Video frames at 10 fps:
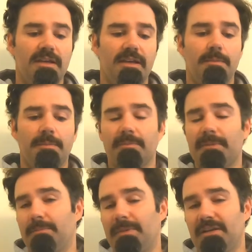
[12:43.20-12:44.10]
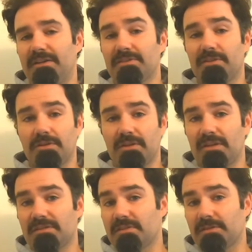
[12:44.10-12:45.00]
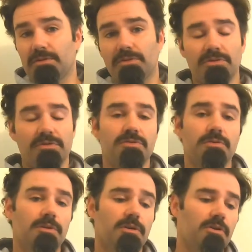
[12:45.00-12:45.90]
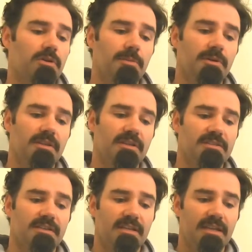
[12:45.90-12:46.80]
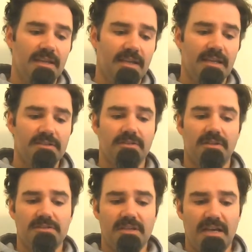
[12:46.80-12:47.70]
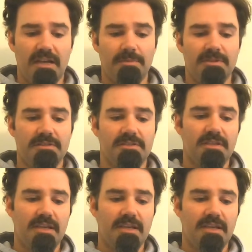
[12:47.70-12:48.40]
bear in mind peanuts are not nuts, they're legumes, so we're talking about things like hazelnuts, almonds,